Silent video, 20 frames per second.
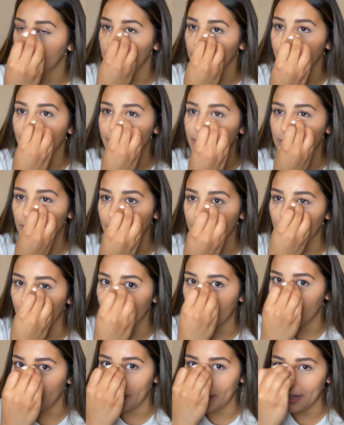Basically
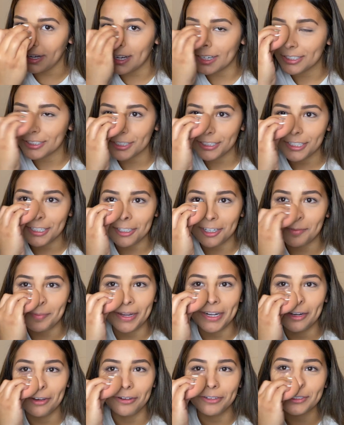everywhere, actually, on my
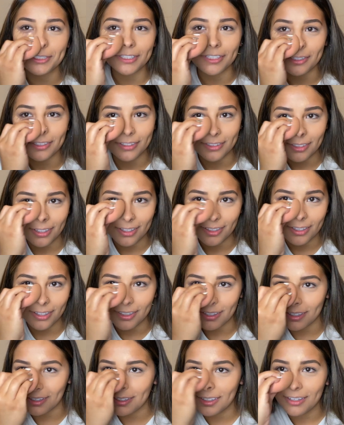
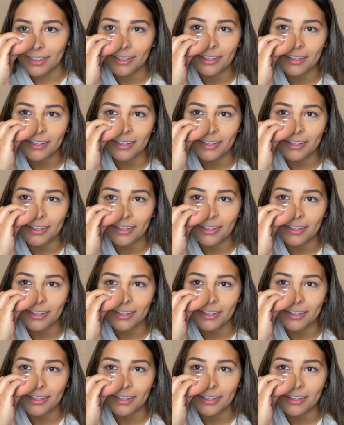nose.